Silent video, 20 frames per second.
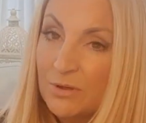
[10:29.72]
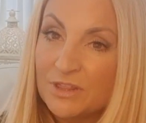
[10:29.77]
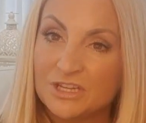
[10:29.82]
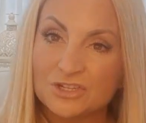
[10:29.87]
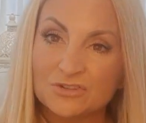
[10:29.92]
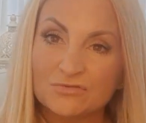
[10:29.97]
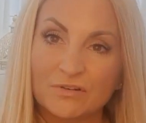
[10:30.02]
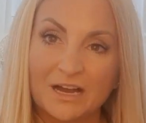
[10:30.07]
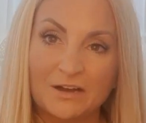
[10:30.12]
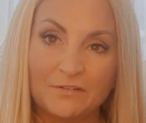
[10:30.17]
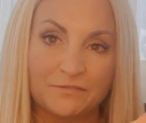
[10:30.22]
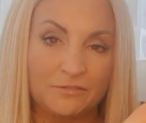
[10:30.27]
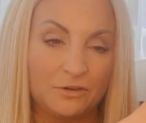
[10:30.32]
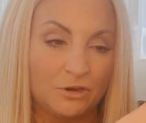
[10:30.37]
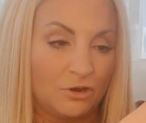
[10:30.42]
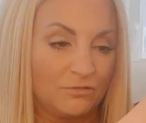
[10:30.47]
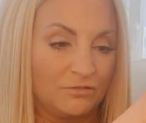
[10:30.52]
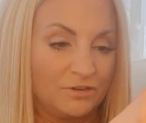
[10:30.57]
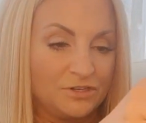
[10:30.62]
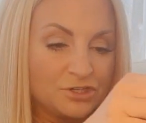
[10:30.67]
with his Ralph
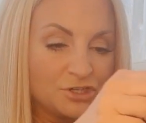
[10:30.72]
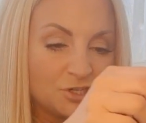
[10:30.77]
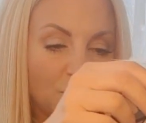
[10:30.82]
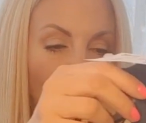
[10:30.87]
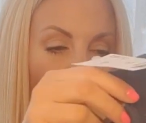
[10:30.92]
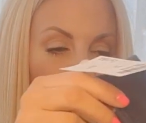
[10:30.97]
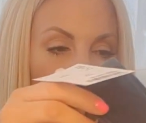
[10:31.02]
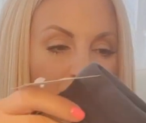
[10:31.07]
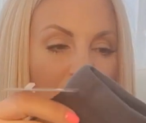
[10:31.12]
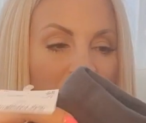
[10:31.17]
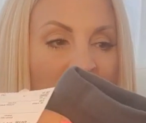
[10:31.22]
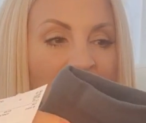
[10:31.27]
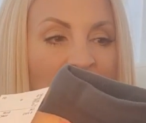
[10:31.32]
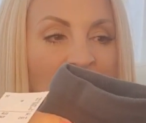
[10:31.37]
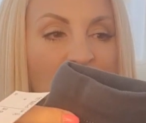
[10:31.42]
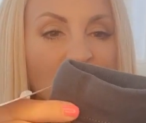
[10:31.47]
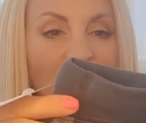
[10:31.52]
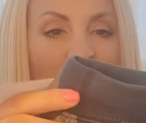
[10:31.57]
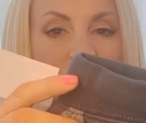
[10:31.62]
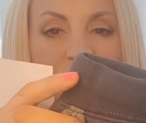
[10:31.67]
Lauren top.
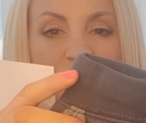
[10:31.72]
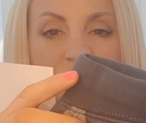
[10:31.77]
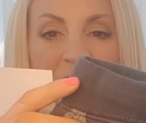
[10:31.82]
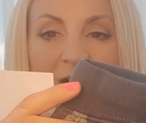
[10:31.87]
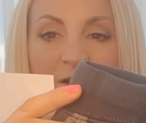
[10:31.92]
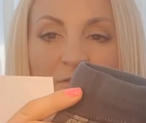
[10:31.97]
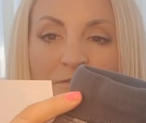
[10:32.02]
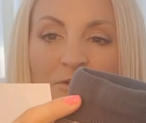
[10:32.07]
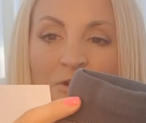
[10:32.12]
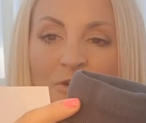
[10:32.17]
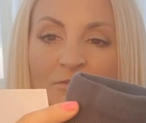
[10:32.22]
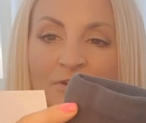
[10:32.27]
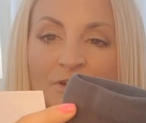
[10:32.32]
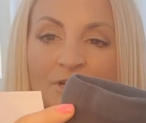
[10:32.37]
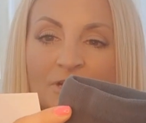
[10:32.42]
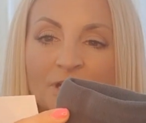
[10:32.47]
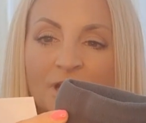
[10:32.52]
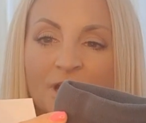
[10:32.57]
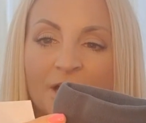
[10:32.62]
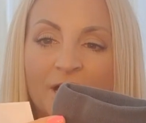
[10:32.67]
So I've got him Ralph
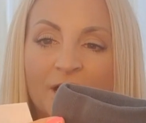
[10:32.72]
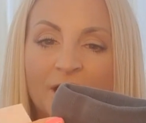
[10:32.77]
Lauren